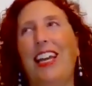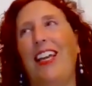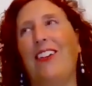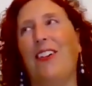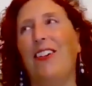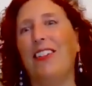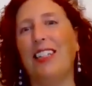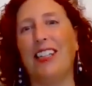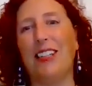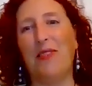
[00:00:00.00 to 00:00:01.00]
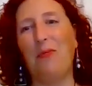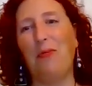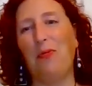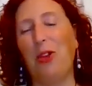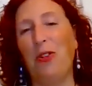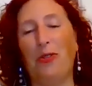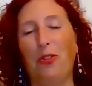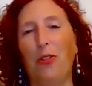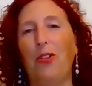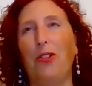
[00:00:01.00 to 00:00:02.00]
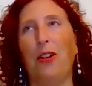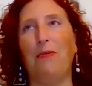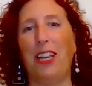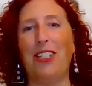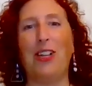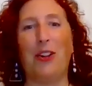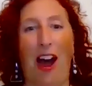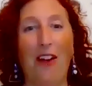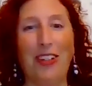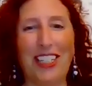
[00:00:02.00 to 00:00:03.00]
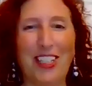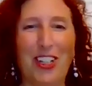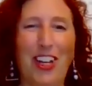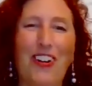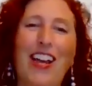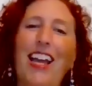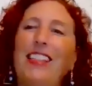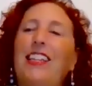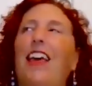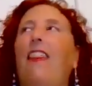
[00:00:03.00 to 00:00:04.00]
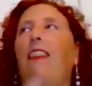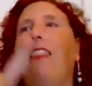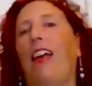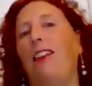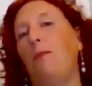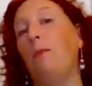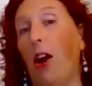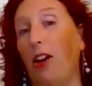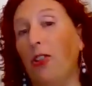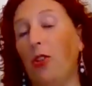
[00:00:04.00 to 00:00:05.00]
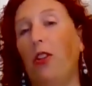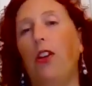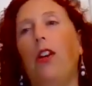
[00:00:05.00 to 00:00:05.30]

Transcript: and all the beautiful, amazing graphics she creates. And then in March,